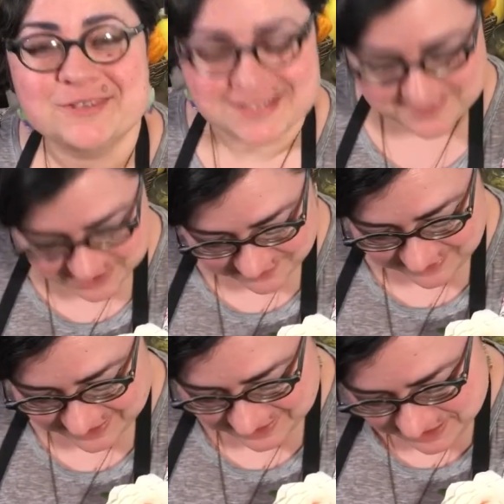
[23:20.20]
for some
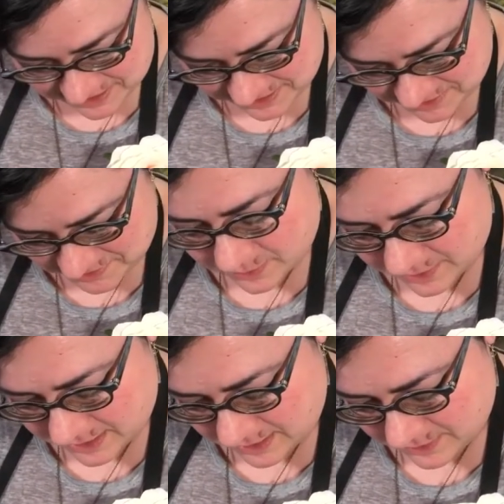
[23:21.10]
divinity, so we're
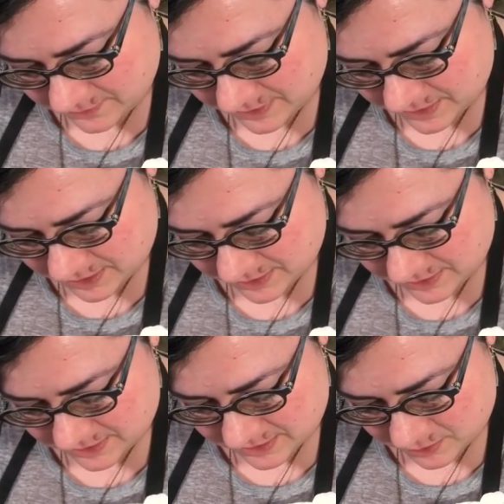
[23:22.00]
gonna return
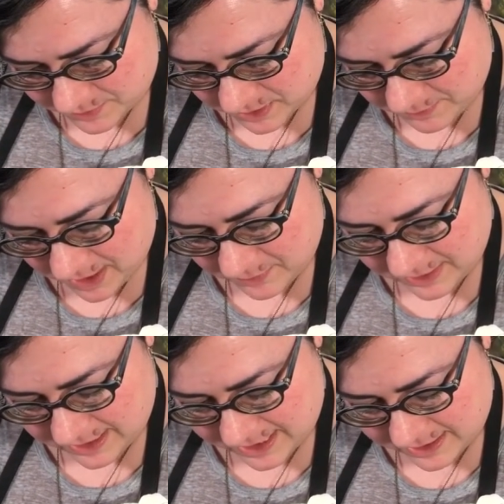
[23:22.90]
the soup to the pot. We're
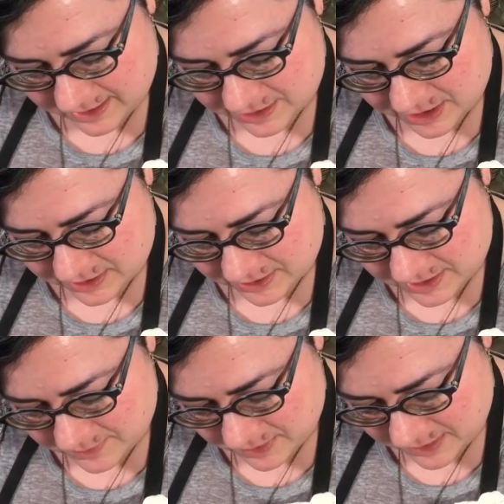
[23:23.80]
gonna heat it at a gentle
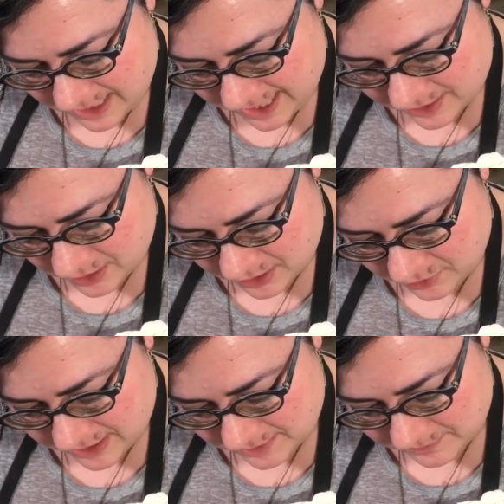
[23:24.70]
simmer, add our
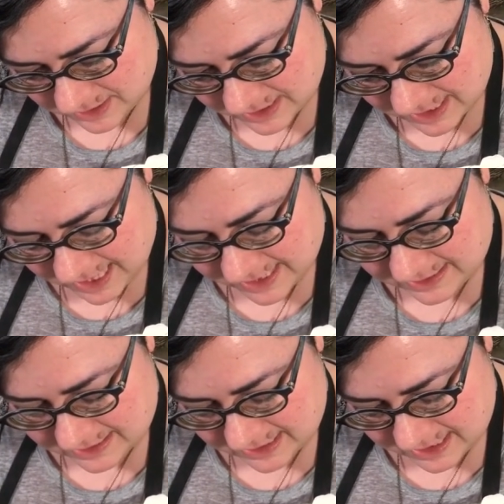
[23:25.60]
cream,
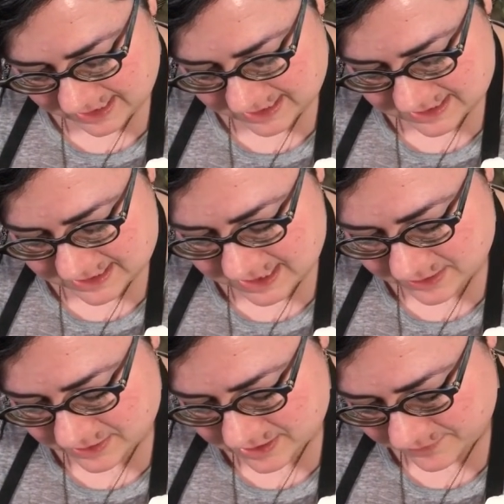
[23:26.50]
and let it
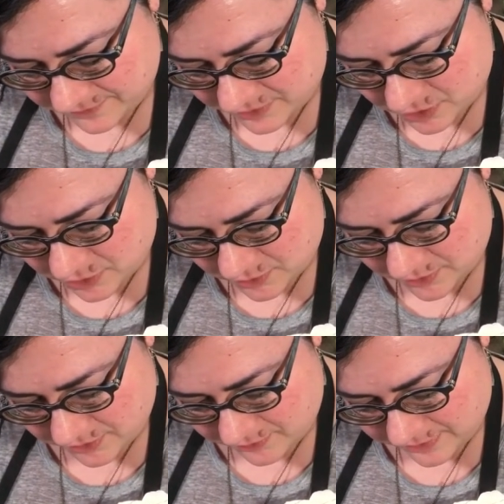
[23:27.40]
continue to simmer for two
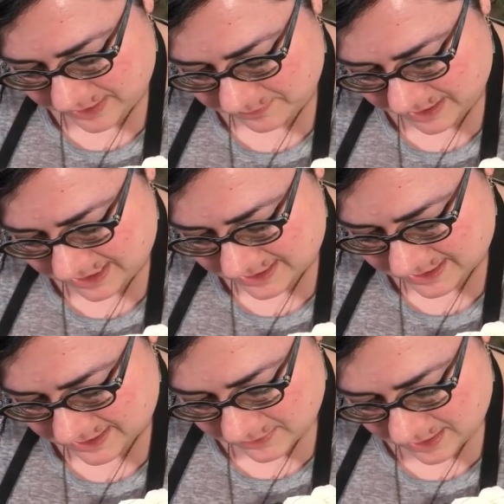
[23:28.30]
to three
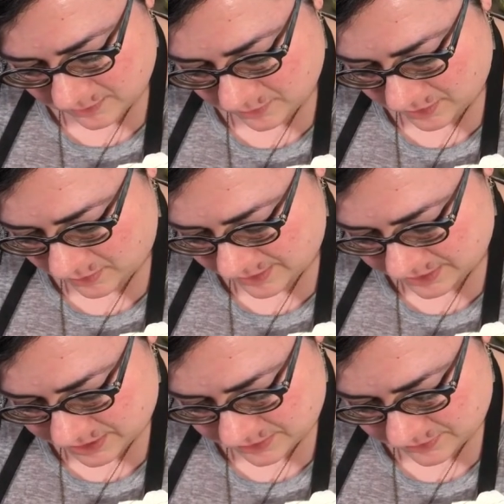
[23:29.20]
minutes. Then we're going
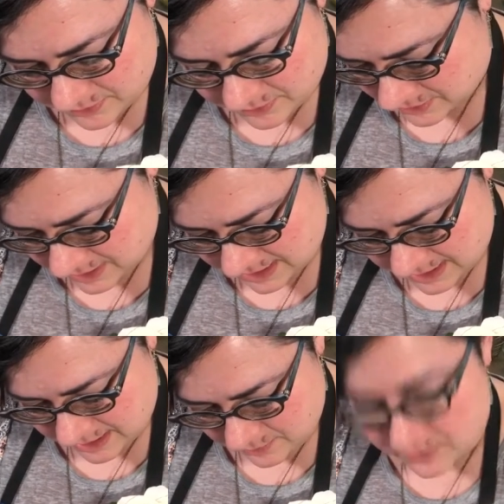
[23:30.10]
to
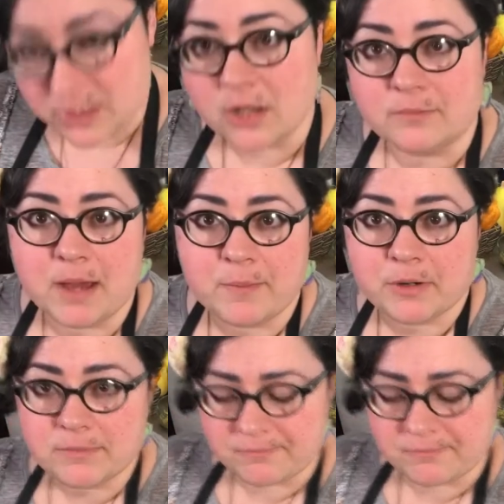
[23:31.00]
season it with salt and pepper.